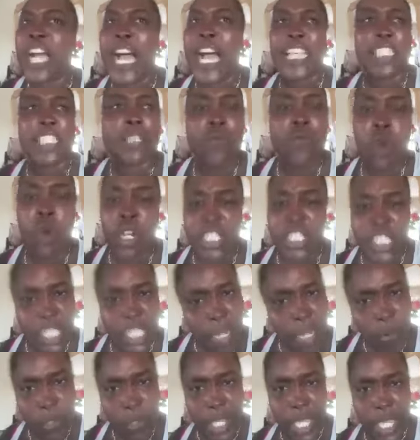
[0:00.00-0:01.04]
and smoke
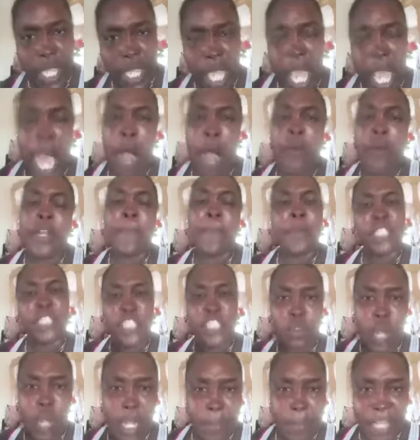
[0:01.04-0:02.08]
same way. And when the
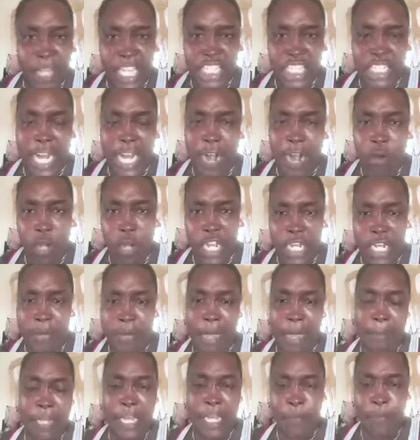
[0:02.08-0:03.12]
pussy wall them catch corona,
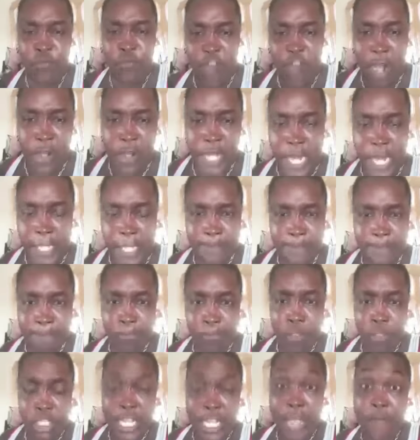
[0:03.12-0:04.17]
them a blame foreigner.
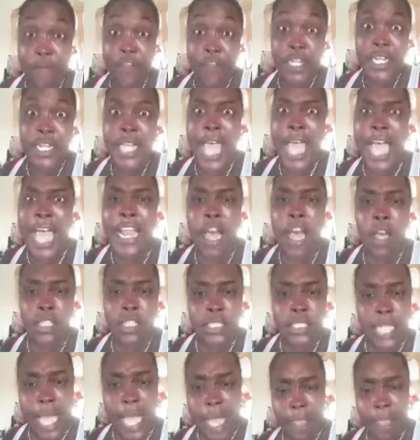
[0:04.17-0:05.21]
Them fi dead
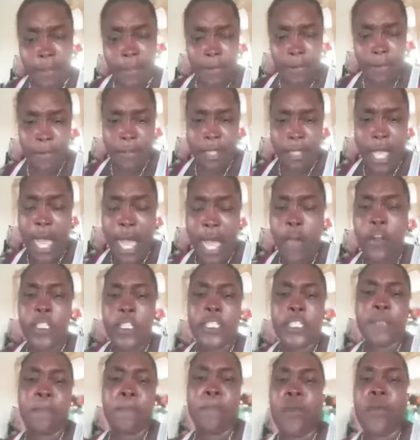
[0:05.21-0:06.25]
out there. I wanna
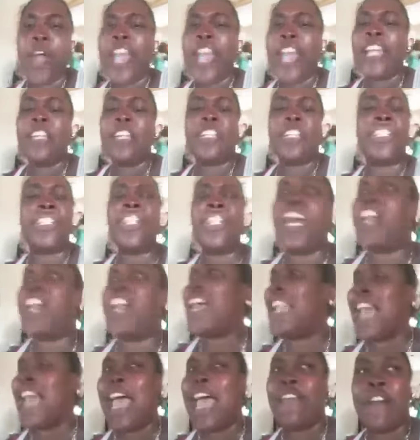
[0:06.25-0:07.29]
spread and share
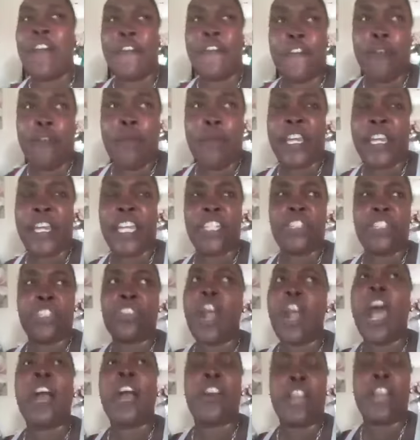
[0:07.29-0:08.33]
the life of me, make it
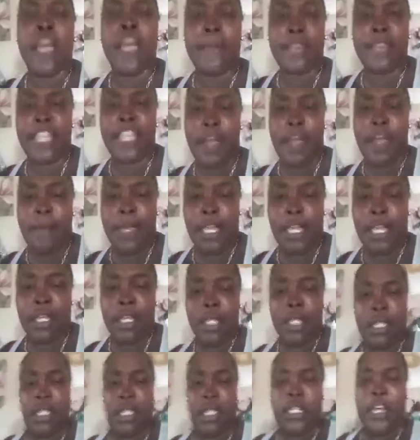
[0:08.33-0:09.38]
drunk of them hear me.
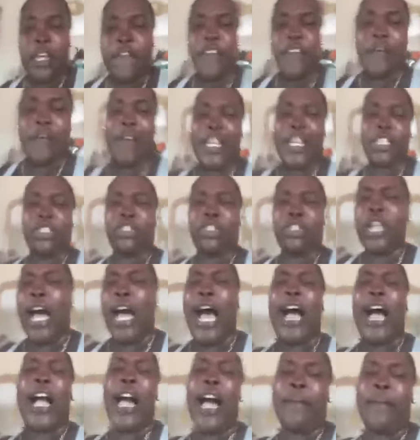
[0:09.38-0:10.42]
Them feel bad.
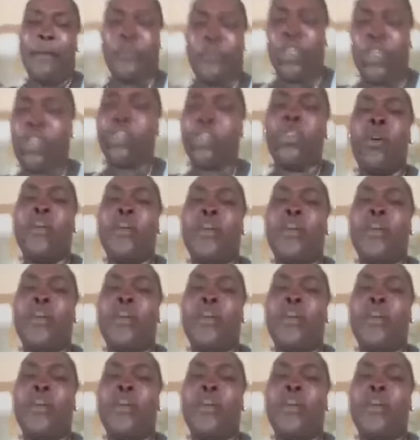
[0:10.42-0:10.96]
You don't know